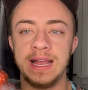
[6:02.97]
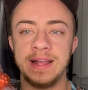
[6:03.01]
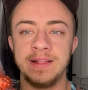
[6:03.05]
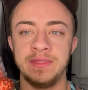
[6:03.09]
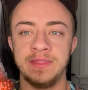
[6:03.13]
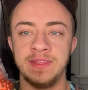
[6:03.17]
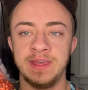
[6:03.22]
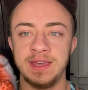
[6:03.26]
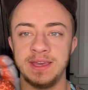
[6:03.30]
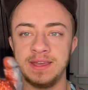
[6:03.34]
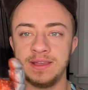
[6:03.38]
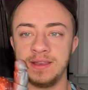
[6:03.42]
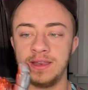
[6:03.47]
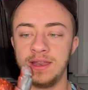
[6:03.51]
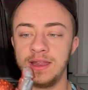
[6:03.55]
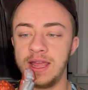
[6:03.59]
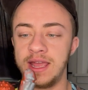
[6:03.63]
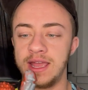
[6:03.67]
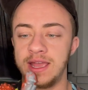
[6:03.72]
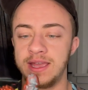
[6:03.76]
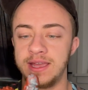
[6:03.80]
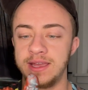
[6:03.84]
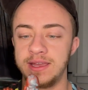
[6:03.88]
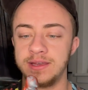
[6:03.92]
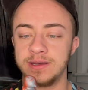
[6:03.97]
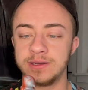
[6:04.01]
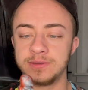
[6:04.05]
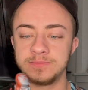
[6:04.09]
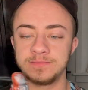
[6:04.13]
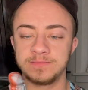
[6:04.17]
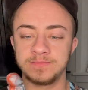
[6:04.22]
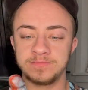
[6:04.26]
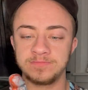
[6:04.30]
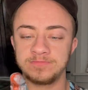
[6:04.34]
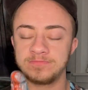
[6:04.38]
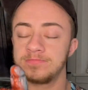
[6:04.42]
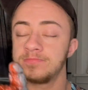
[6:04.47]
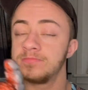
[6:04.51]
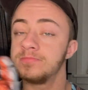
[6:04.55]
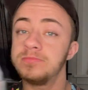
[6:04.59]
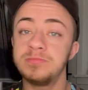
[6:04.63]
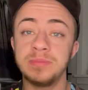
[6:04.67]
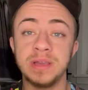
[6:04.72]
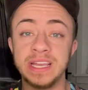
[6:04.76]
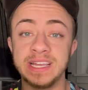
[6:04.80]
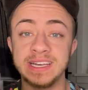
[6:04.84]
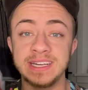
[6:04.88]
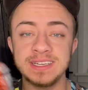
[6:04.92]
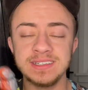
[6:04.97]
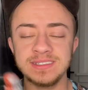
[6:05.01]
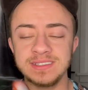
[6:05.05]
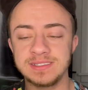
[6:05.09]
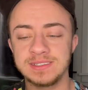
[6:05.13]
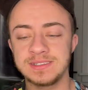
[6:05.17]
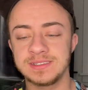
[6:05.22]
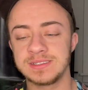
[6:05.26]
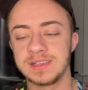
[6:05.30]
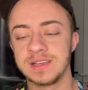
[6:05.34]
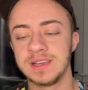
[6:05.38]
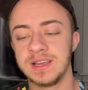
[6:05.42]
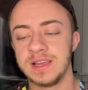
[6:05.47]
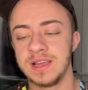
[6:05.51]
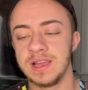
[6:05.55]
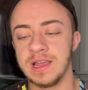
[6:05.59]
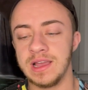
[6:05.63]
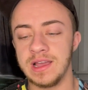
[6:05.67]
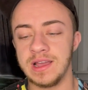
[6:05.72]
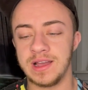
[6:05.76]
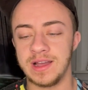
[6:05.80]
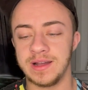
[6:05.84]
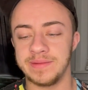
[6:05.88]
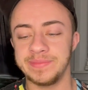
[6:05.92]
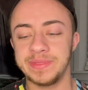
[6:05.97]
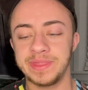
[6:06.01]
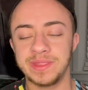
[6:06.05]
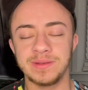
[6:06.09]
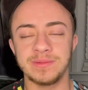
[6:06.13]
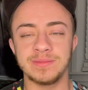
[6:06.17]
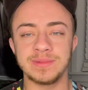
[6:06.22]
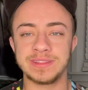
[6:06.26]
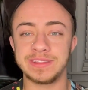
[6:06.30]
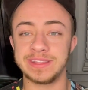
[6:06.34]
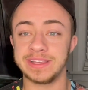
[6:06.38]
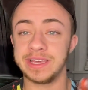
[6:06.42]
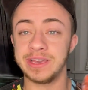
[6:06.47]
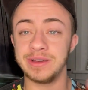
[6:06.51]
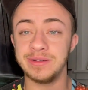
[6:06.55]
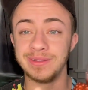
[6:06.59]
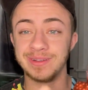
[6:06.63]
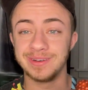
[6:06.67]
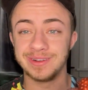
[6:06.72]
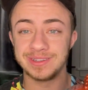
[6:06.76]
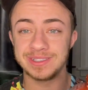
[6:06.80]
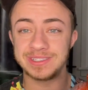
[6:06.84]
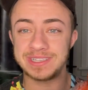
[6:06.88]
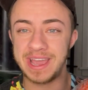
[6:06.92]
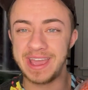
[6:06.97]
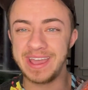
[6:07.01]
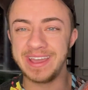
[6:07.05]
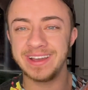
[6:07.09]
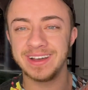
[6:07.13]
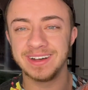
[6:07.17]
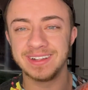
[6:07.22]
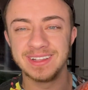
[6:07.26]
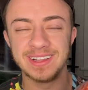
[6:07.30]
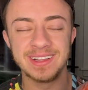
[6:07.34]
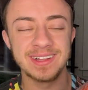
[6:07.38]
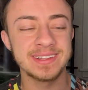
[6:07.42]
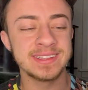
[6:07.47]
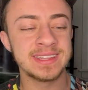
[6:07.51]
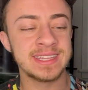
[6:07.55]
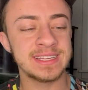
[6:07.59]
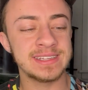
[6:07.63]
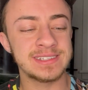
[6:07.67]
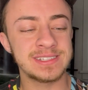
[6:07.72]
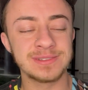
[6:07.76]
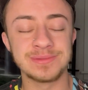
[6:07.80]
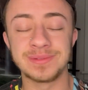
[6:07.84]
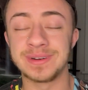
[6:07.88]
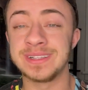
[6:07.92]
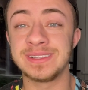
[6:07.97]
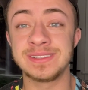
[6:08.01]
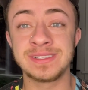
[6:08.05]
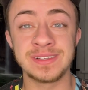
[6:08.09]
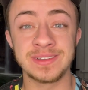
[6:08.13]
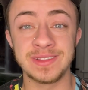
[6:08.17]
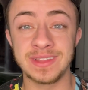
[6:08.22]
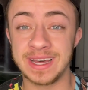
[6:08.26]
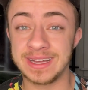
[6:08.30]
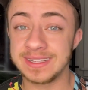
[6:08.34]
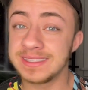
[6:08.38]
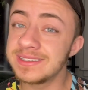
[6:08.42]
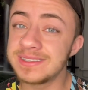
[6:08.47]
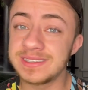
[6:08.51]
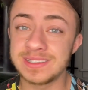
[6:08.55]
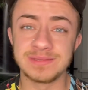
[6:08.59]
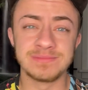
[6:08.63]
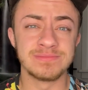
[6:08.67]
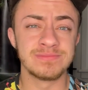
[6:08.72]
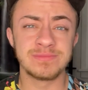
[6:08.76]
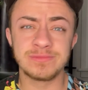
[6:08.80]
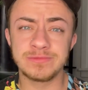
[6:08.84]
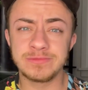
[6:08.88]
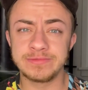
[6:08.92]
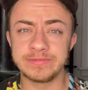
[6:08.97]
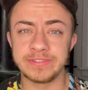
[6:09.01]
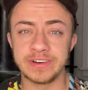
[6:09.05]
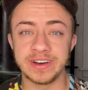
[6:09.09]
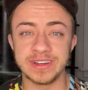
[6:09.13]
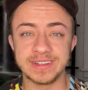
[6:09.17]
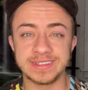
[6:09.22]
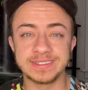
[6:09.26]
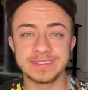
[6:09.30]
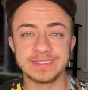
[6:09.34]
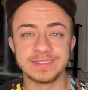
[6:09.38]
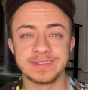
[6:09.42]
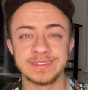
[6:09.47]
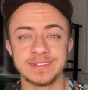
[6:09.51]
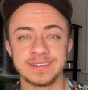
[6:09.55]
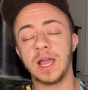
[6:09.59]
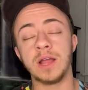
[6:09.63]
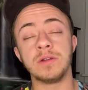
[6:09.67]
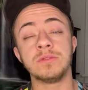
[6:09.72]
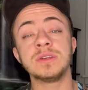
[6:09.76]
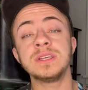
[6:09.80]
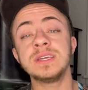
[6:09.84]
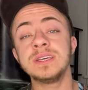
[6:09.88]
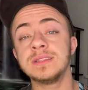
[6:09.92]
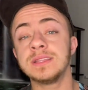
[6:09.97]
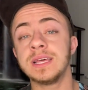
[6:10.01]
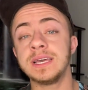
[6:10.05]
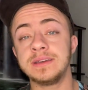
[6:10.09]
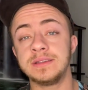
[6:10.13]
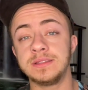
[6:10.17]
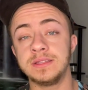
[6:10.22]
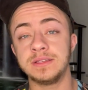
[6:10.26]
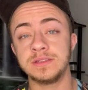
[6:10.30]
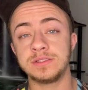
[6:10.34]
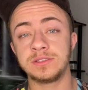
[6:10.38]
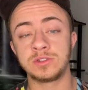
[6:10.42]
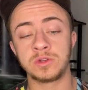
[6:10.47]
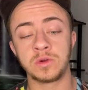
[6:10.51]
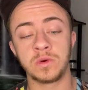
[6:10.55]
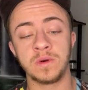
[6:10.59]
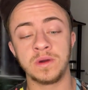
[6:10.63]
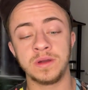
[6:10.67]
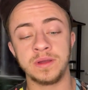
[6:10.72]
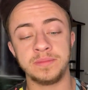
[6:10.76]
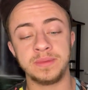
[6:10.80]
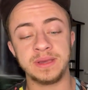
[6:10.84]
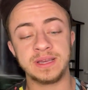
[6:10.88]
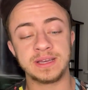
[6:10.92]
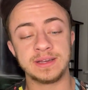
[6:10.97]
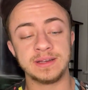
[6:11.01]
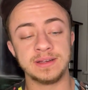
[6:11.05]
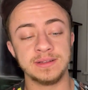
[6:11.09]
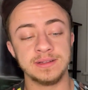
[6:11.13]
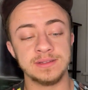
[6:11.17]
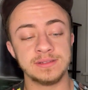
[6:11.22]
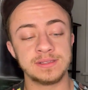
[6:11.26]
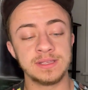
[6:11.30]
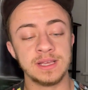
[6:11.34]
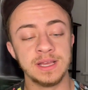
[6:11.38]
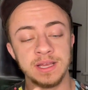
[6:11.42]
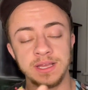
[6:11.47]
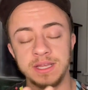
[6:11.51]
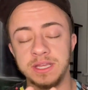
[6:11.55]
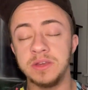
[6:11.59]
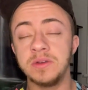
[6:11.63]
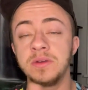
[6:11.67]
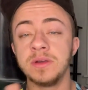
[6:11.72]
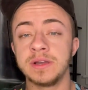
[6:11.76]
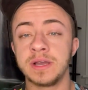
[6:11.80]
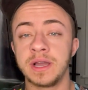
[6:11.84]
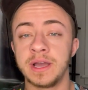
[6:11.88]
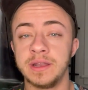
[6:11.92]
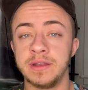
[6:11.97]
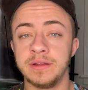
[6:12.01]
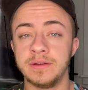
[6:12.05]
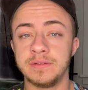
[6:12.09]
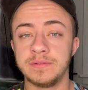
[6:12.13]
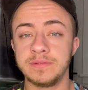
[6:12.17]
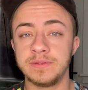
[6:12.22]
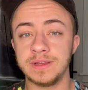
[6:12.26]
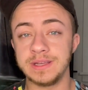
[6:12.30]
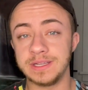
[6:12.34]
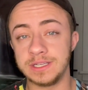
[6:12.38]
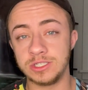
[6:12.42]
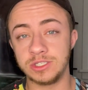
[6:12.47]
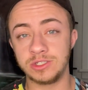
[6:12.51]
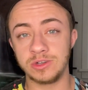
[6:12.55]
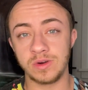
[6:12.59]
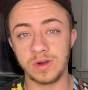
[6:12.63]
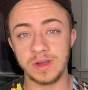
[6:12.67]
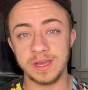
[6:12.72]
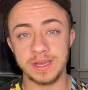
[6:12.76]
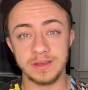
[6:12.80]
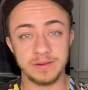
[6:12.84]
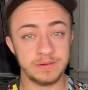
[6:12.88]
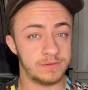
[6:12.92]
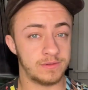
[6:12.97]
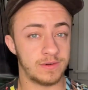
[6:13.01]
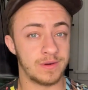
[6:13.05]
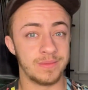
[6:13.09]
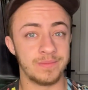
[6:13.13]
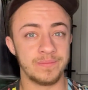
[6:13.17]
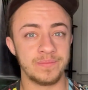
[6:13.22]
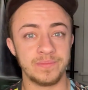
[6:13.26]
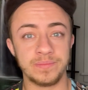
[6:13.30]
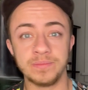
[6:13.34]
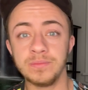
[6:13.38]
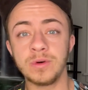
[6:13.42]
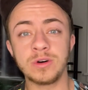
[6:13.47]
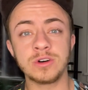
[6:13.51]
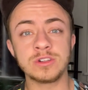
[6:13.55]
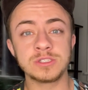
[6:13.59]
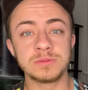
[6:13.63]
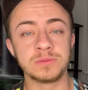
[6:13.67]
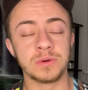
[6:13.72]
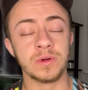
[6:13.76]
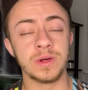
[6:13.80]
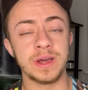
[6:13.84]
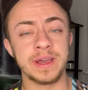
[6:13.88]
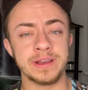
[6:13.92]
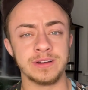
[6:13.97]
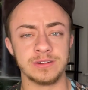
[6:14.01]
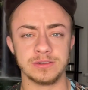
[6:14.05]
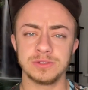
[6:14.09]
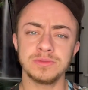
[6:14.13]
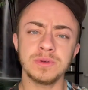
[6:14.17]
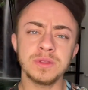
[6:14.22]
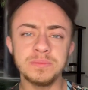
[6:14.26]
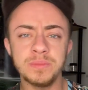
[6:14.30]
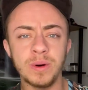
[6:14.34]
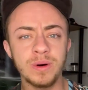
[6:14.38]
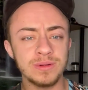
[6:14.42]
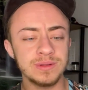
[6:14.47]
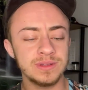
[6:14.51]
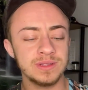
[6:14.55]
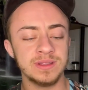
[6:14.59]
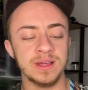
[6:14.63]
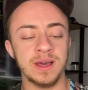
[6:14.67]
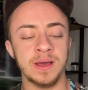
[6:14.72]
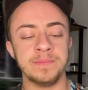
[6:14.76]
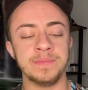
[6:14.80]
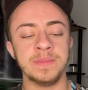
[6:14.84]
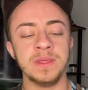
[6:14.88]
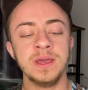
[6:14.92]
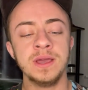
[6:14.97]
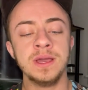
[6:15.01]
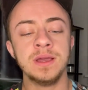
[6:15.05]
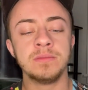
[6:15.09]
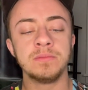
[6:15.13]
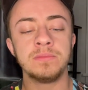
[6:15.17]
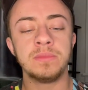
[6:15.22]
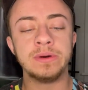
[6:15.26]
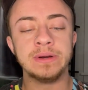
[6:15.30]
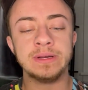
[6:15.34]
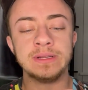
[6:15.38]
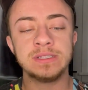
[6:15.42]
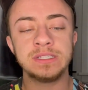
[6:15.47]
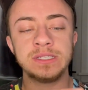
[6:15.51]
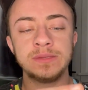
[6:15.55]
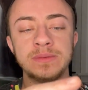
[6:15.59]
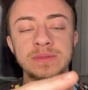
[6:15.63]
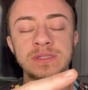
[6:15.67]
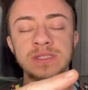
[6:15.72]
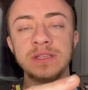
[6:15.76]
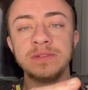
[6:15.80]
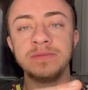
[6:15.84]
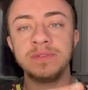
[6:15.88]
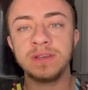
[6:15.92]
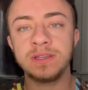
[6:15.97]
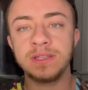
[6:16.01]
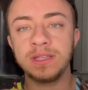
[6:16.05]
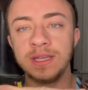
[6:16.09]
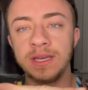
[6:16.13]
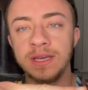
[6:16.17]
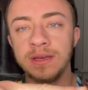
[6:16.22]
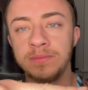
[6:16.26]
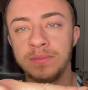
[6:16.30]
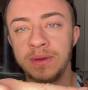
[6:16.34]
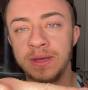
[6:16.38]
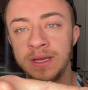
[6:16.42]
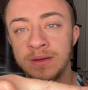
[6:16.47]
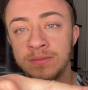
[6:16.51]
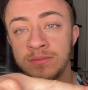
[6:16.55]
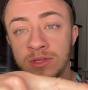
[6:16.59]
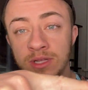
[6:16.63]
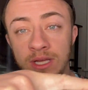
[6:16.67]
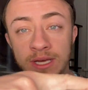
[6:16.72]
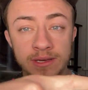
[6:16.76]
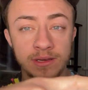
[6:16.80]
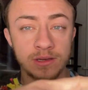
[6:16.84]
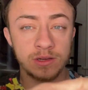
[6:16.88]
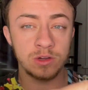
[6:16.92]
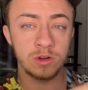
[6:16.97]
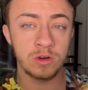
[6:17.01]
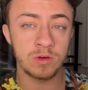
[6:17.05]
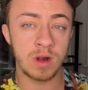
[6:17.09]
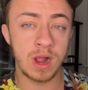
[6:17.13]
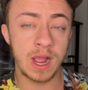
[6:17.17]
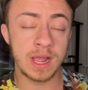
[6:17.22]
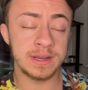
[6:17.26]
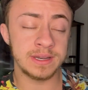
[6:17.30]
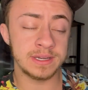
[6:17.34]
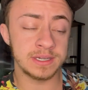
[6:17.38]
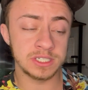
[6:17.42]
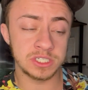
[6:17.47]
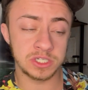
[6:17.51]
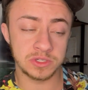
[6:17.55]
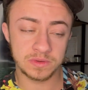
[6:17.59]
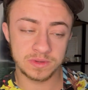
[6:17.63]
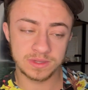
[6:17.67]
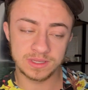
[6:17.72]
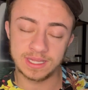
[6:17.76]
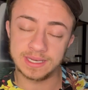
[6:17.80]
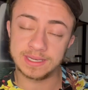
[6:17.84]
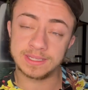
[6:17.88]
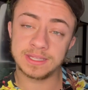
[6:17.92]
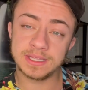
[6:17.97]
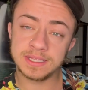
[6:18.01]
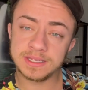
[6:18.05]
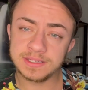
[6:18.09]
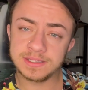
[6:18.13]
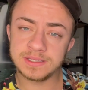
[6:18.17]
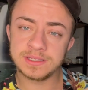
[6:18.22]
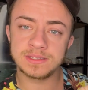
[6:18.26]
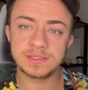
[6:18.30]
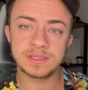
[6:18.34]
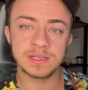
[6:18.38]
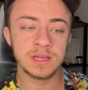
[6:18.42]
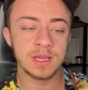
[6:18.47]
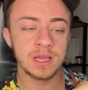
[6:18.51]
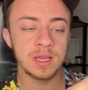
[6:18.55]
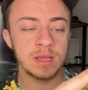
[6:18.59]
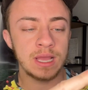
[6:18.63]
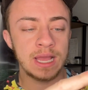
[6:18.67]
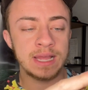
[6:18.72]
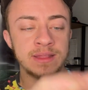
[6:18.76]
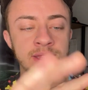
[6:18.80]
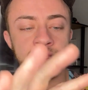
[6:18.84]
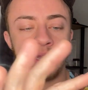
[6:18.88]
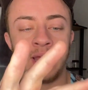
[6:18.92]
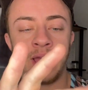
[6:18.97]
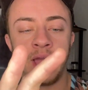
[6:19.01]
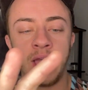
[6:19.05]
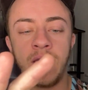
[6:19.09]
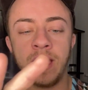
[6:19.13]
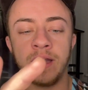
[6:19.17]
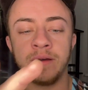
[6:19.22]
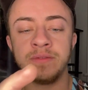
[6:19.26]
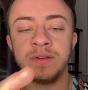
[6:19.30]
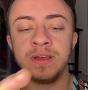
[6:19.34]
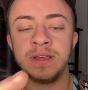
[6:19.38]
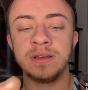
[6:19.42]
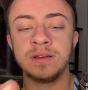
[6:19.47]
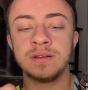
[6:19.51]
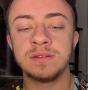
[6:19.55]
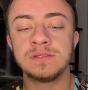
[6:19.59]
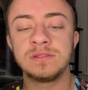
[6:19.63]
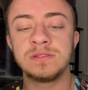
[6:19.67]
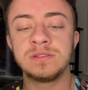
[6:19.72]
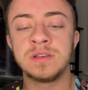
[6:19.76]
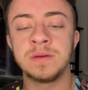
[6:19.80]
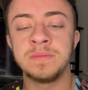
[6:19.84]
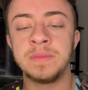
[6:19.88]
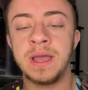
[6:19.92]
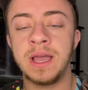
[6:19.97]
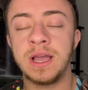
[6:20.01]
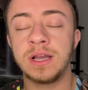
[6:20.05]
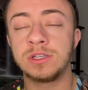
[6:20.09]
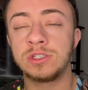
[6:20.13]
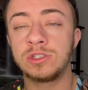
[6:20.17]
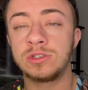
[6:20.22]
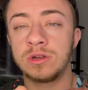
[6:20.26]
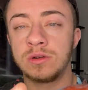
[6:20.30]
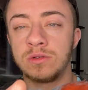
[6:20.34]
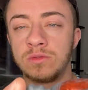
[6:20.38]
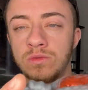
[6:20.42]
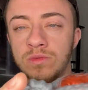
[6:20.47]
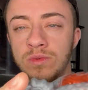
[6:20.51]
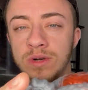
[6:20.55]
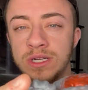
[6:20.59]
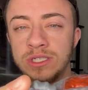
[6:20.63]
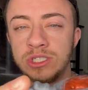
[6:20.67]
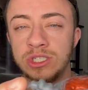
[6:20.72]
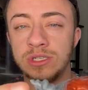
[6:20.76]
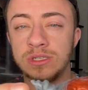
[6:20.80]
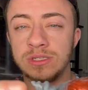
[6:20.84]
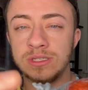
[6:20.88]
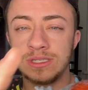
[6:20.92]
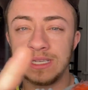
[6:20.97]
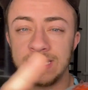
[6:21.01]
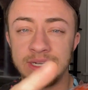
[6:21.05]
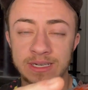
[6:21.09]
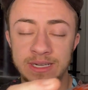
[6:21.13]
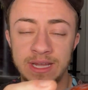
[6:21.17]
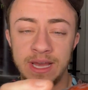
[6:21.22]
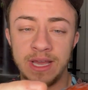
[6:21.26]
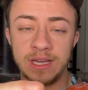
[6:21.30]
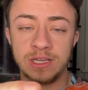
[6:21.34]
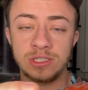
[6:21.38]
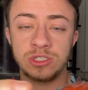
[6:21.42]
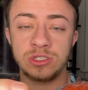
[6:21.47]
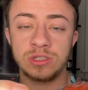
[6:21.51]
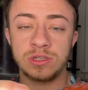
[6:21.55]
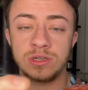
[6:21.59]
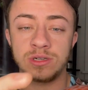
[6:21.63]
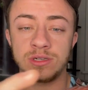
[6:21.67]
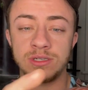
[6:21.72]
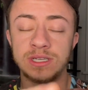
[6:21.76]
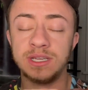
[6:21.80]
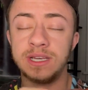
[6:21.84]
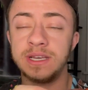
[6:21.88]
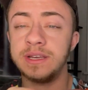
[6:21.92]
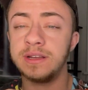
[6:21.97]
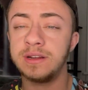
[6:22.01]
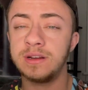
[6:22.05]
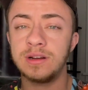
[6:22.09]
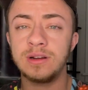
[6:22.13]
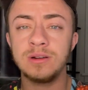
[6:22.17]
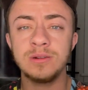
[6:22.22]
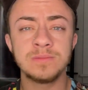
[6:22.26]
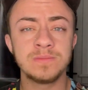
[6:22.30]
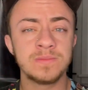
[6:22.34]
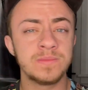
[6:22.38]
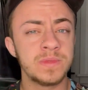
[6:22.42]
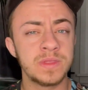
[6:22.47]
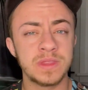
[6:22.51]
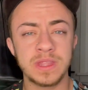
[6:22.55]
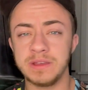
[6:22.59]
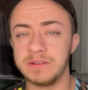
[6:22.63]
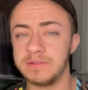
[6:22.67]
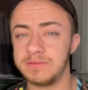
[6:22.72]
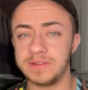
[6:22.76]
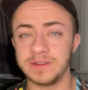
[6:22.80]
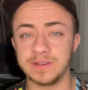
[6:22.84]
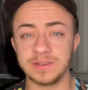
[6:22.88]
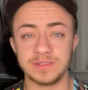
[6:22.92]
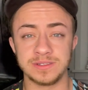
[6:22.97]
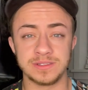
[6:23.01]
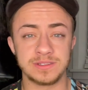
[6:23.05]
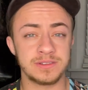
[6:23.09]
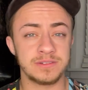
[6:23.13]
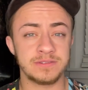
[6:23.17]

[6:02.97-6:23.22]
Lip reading: and then a penis, with a cute little tail on this one, so that's fun. I really like this toy because you can kind of enjoy it from multiple angles with both of them, but specifically being able to like grind into it like this and then having some extra ridges and textures here, it feels